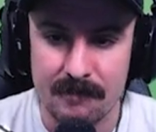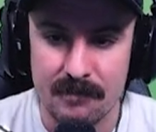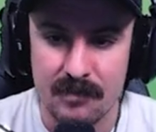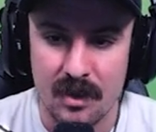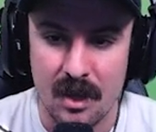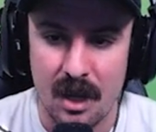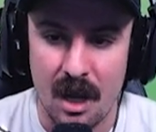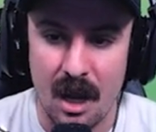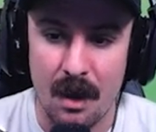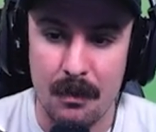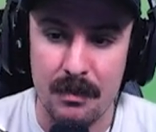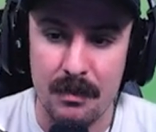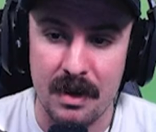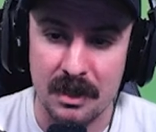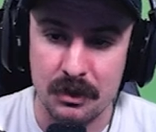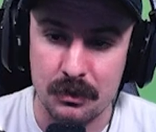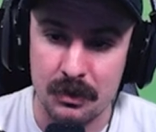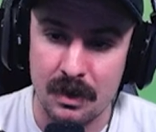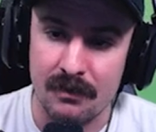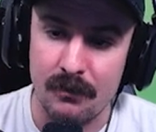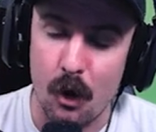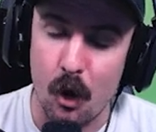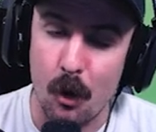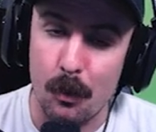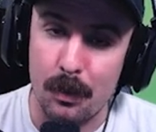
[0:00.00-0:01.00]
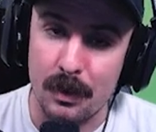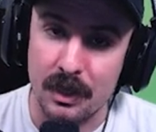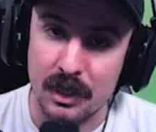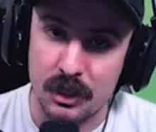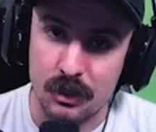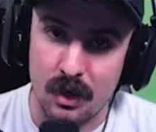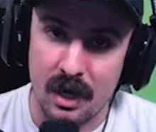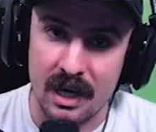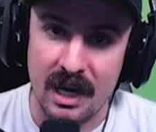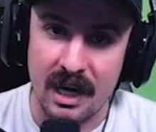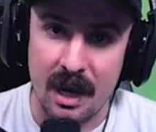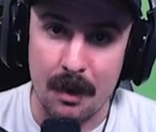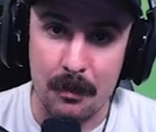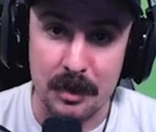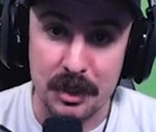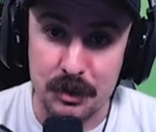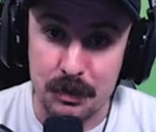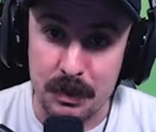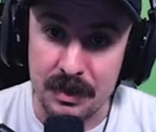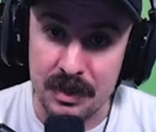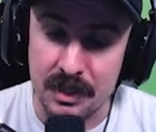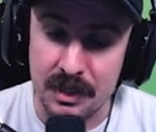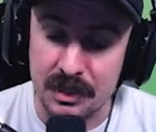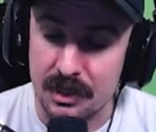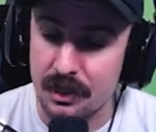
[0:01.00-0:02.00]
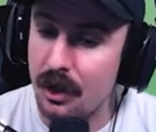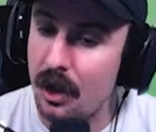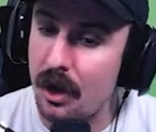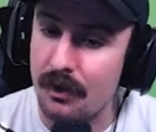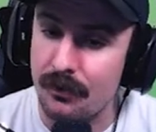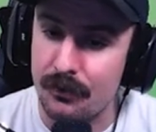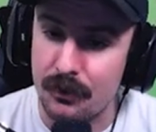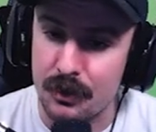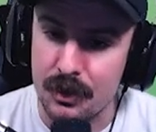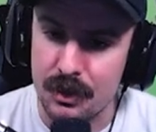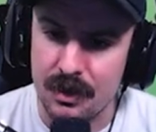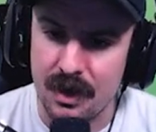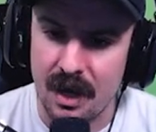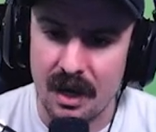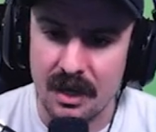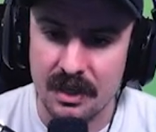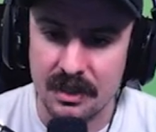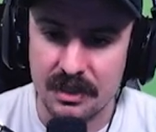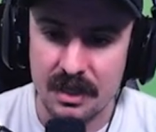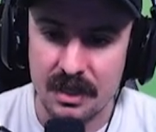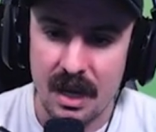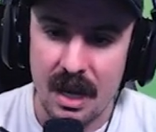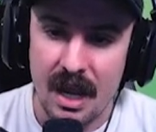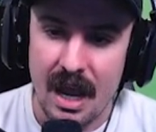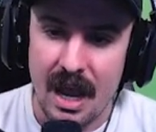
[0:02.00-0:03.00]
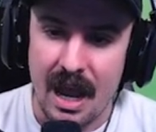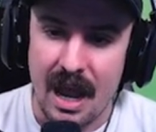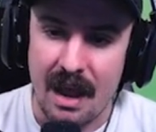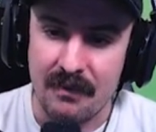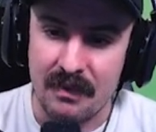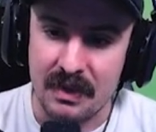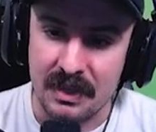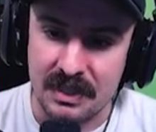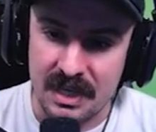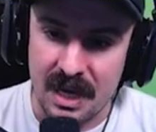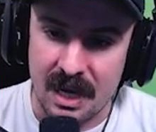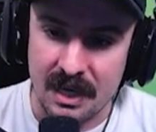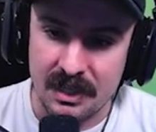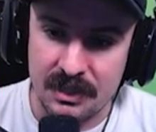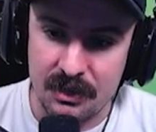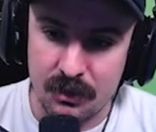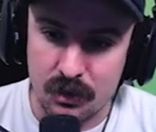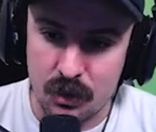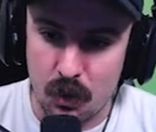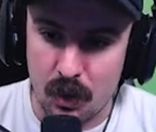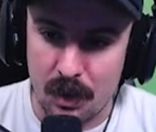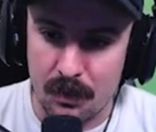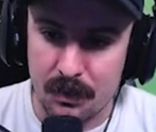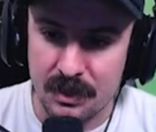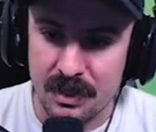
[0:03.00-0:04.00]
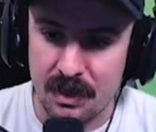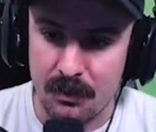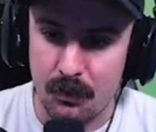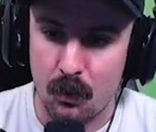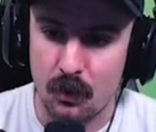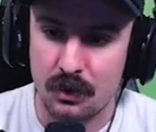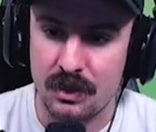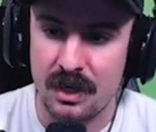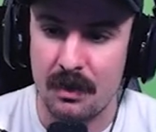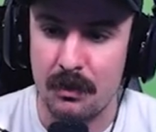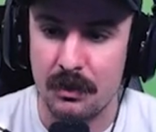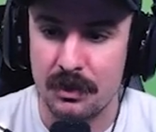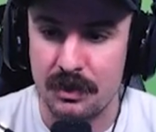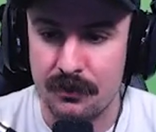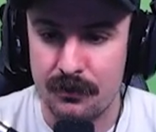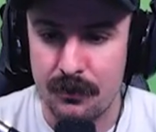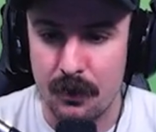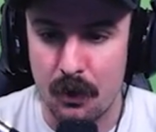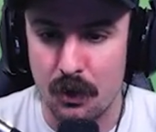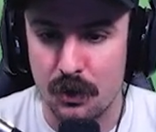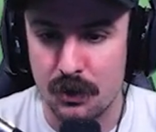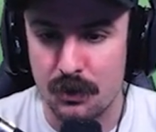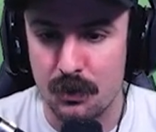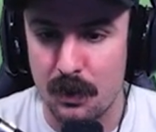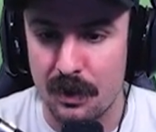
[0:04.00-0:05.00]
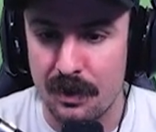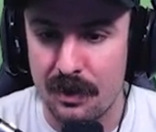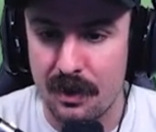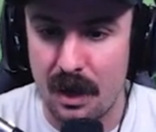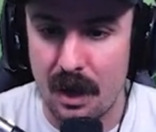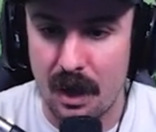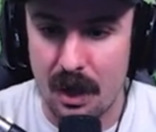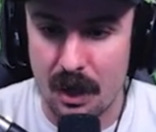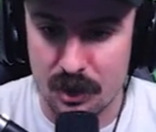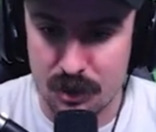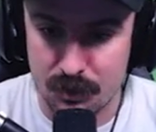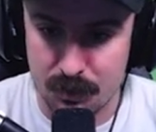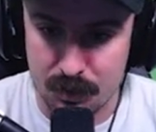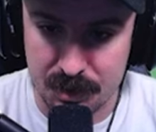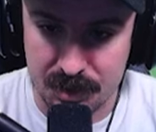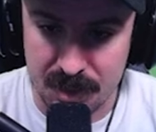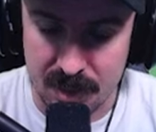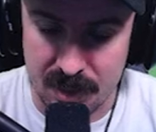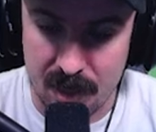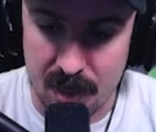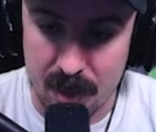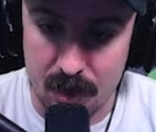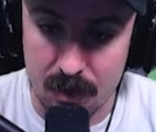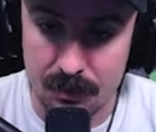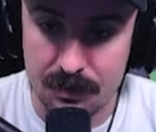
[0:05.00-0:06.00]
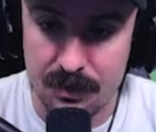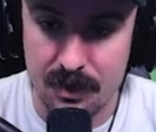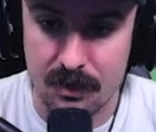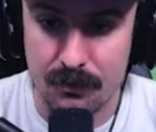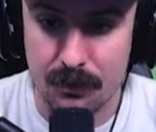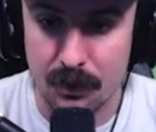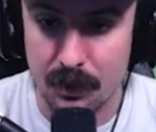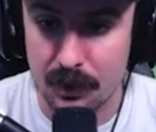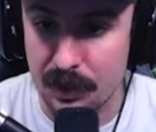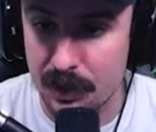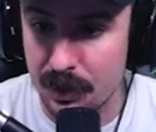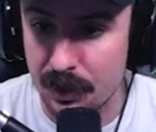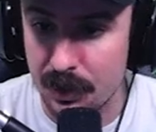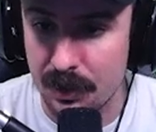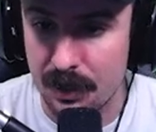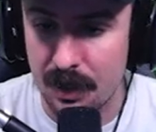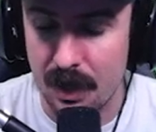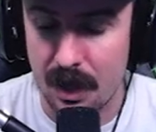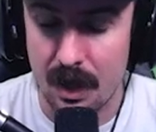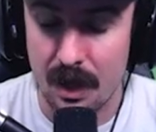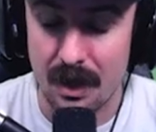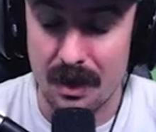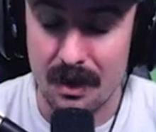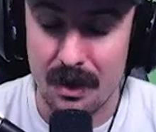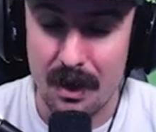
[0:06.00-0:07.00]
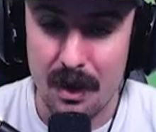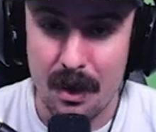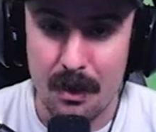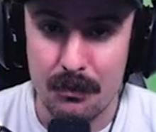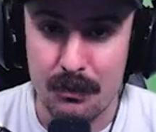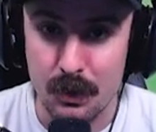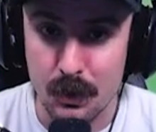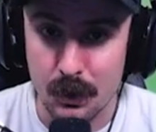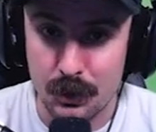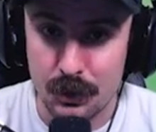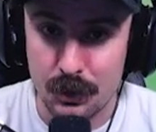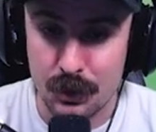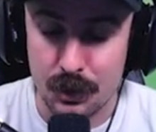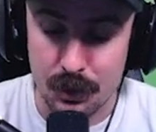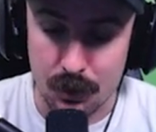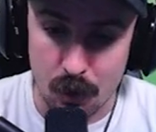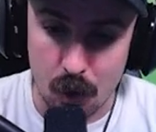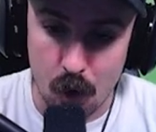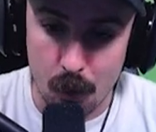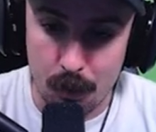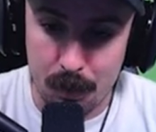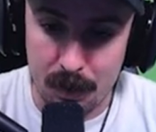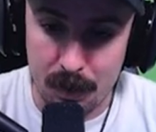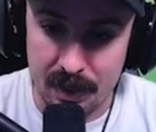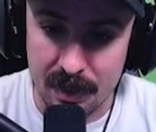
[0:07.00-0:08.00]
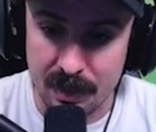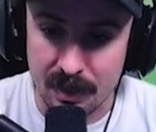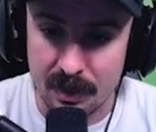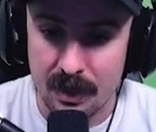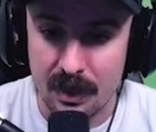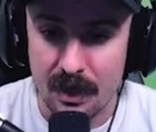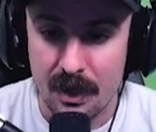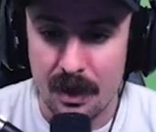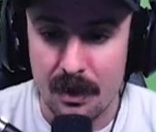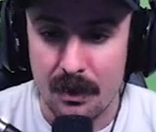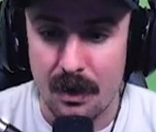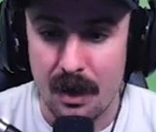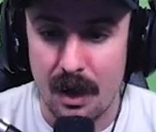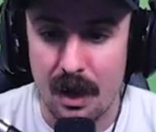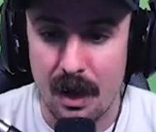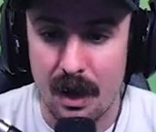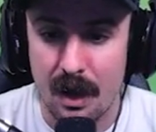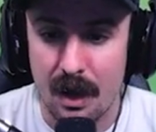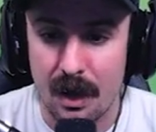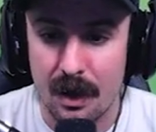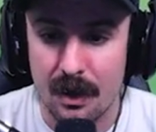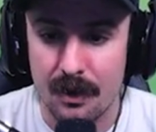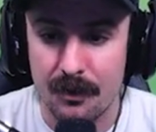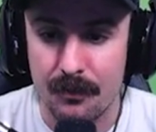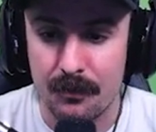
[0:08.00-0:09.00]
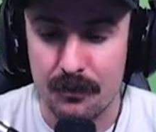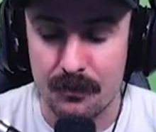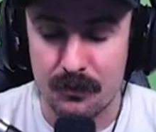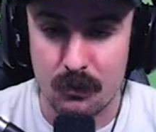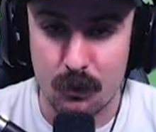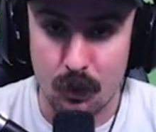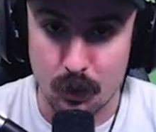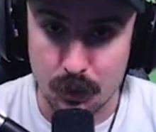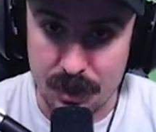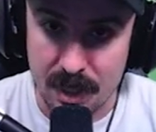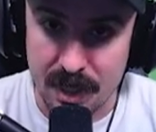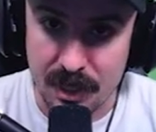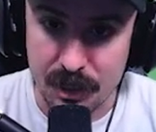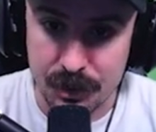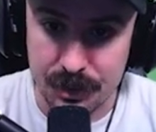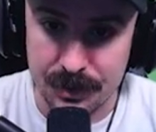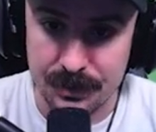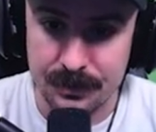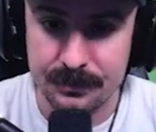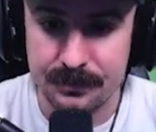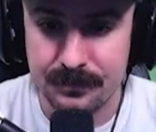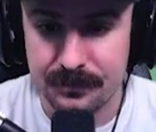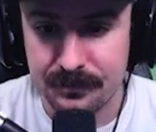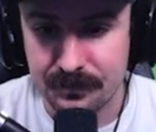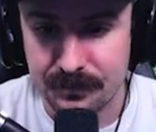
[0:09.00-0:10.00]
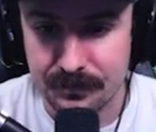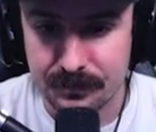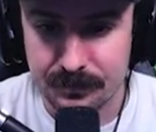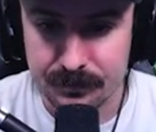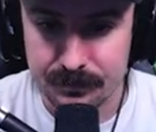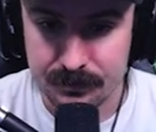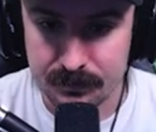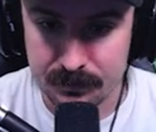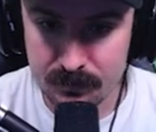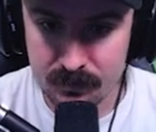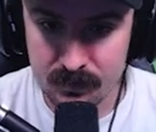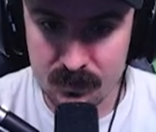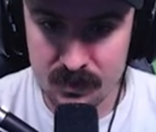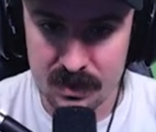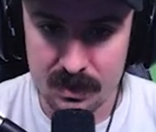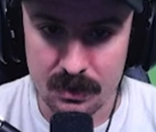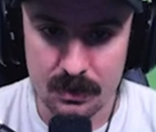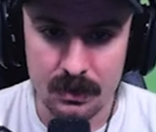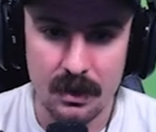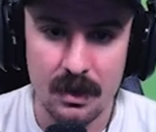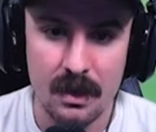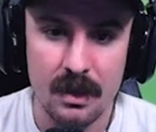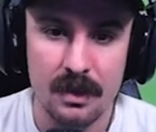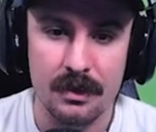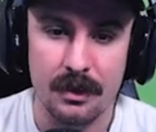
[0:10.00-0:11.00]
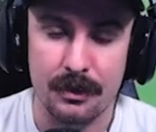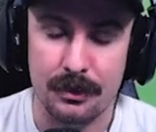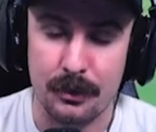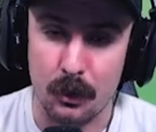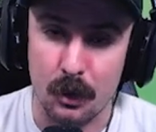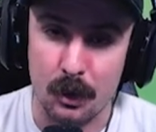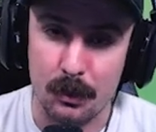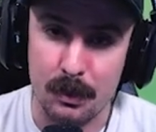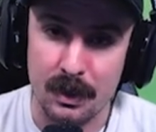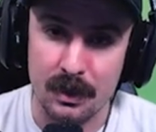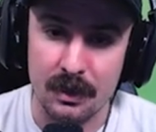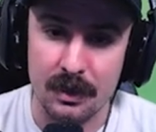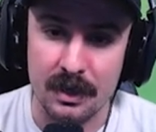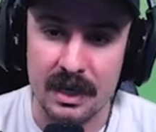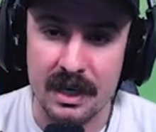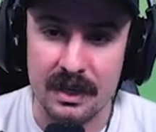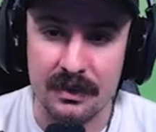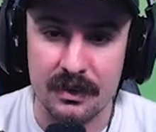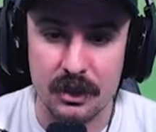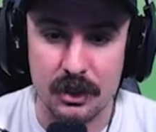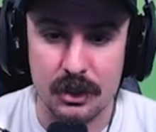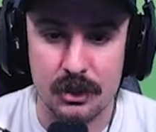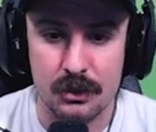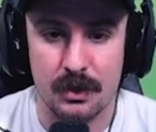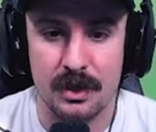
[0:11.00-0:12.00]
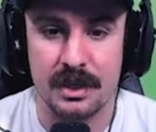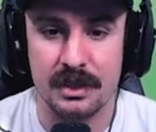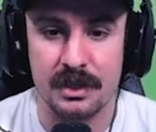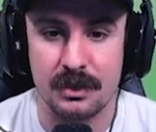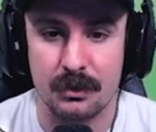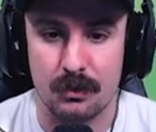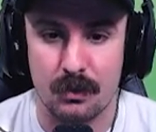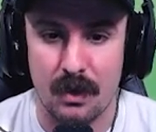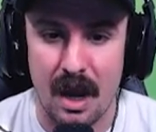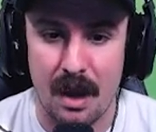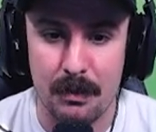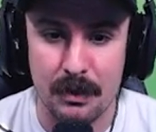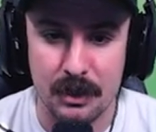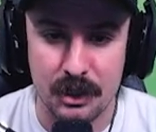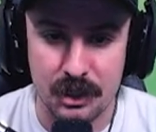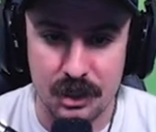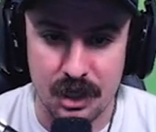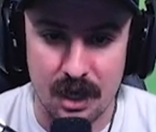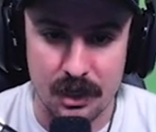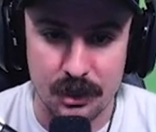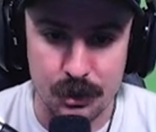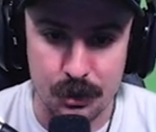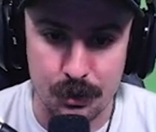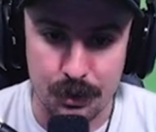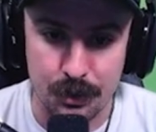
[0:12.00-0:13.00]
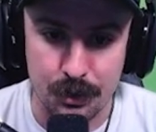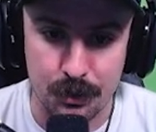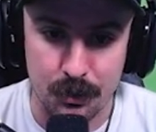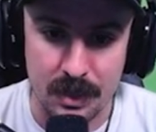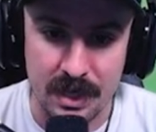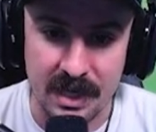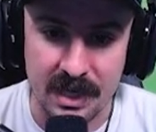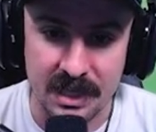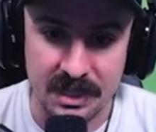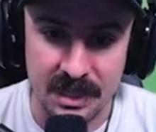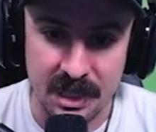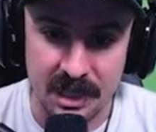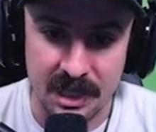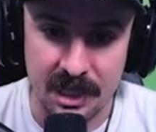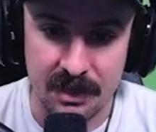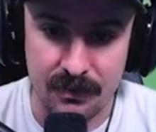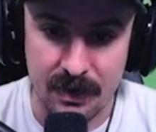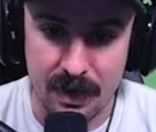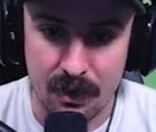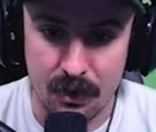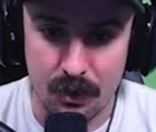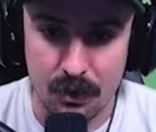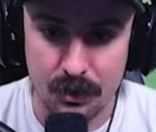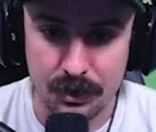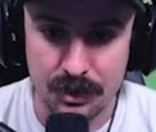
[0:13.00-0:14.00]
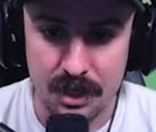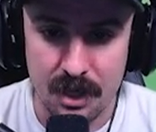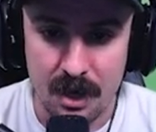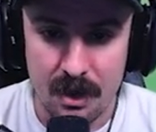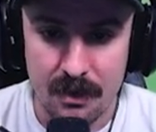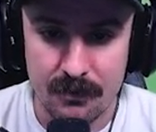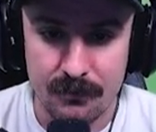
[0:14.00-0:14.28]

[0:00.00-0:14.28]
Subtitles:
Up next, we're going to have Opening Strike. I'm going to speed this along for you guys. Heavy attacks deal 20% more damage to foes with 100% health. A really good boost to your opening rotation. The third ability in this tree is the Rapid Shot. Shoot 3 consecutive arrows.